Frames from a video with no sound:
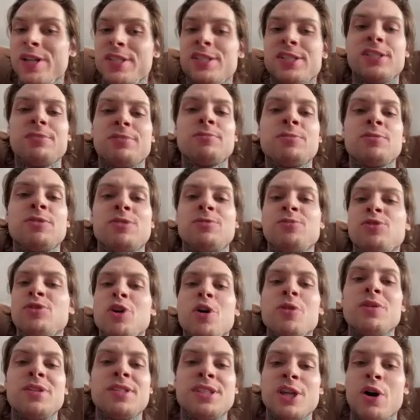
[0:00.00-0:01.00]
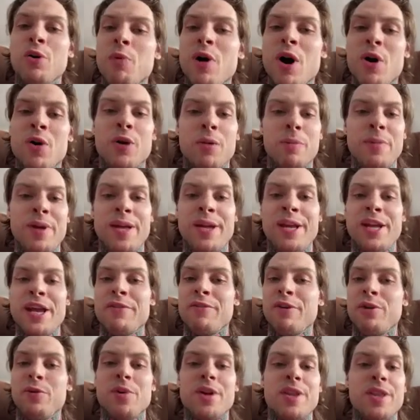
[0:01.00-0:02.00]
It's just so welcoming.
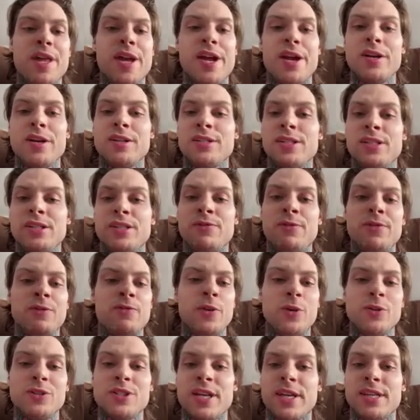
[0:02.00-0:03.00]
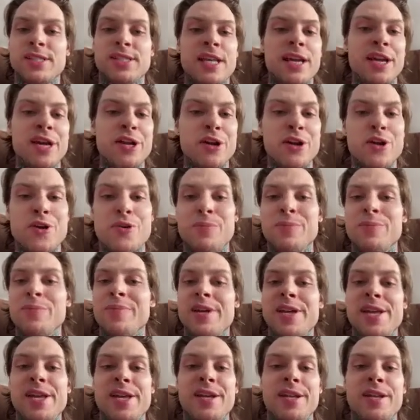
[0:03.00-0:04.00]
Everyone there, it feels like a second home,
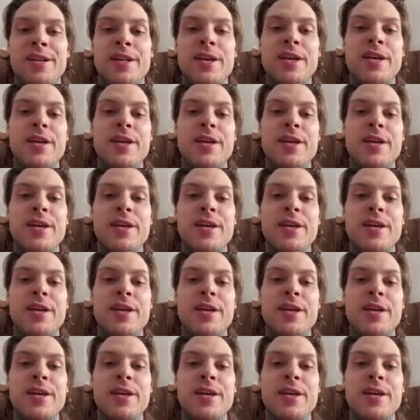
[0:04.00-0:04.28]
and